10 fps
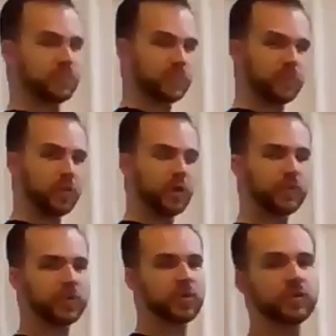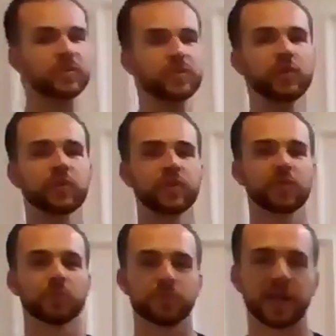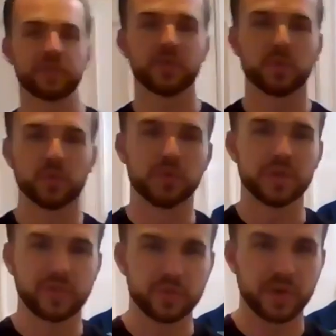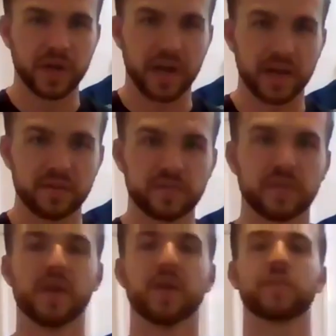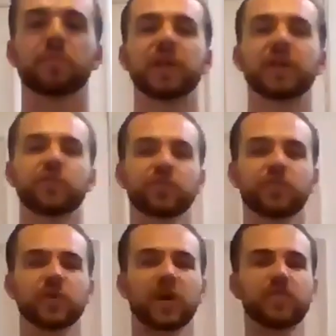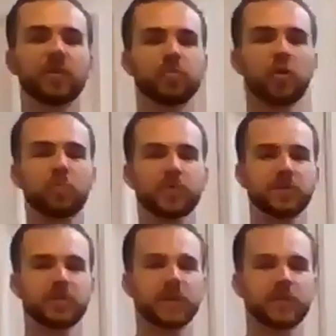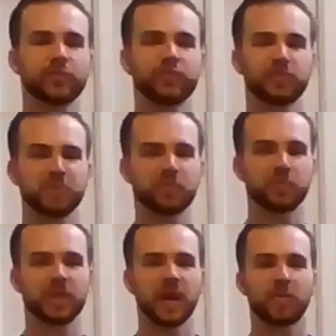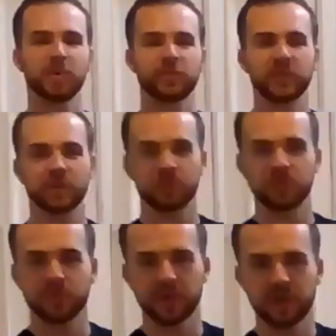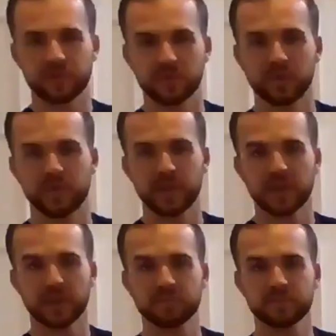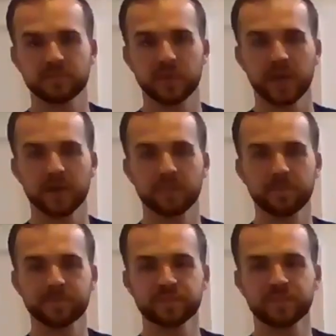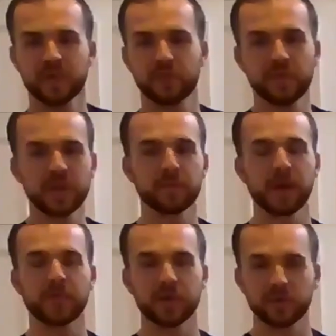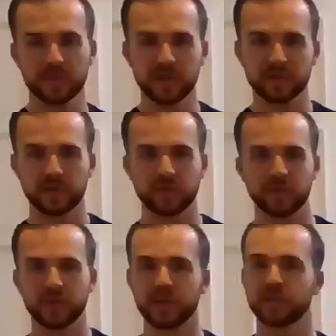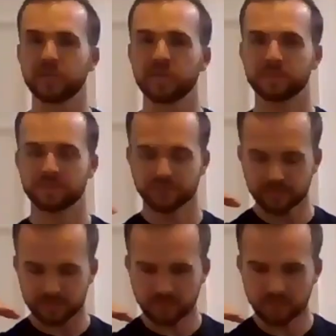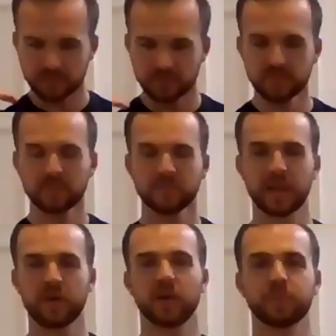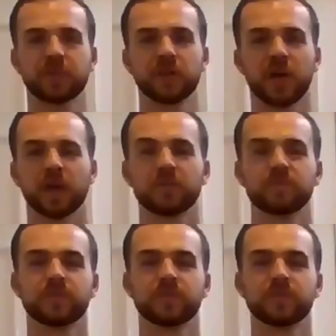So that's your rule and 2 guides for making sure you have the appropriate relationship between how much these 2 things are rotating, okay? If you think about those things as you're doing this, that'll help you a lot.